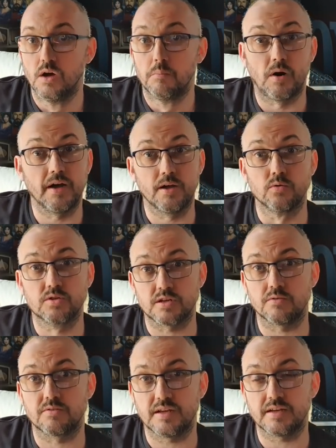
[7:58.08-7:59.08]
But I
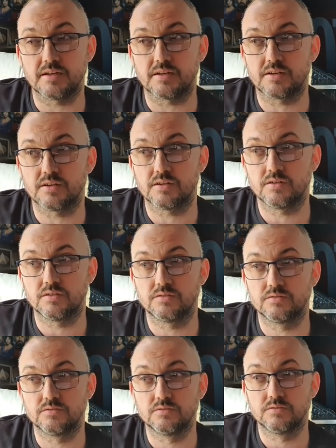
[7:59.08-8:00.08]
also think
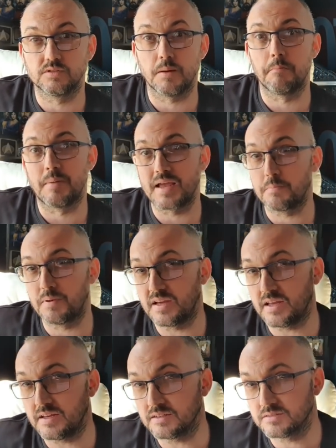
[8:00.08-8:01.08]
that
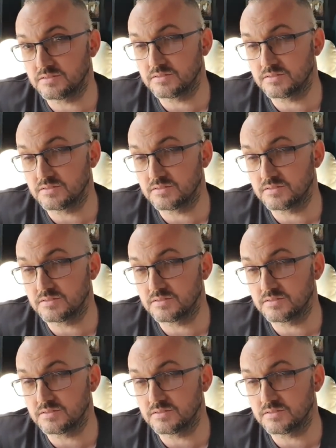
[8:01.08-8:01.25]
maybe